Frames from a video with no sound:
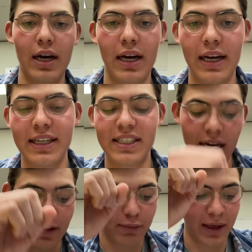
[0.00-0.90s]

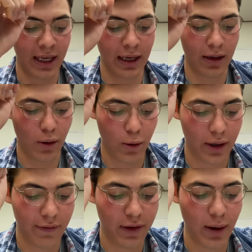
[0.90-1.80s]
instead of being,
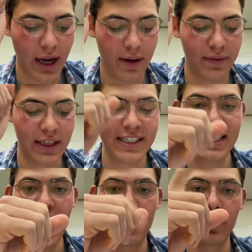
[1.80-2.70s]
or if you have the
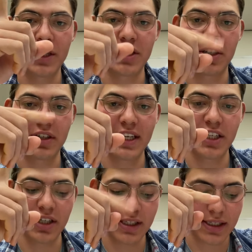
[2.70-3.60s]
saddle, which is your
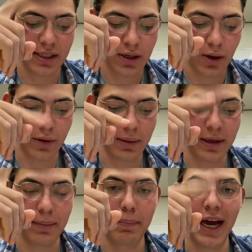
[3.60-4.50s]
digits, only
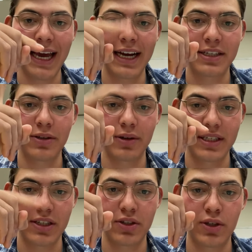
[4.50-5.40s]
being biaxial,
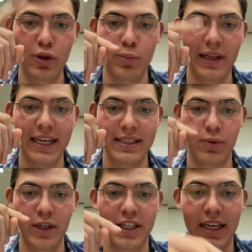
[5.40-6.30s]
because there's 2 planes in
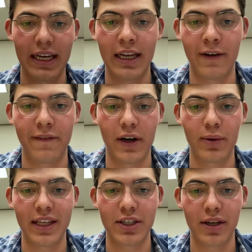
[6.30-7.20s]
which it can interfere
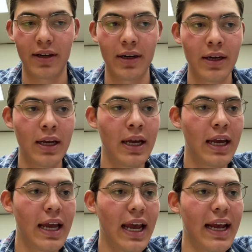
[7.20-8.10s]
with each other.
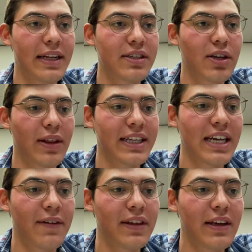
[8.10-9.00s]
And so that's
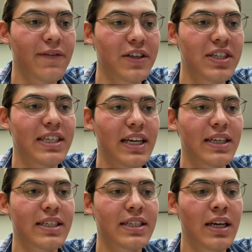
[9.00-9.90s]
everything for 6.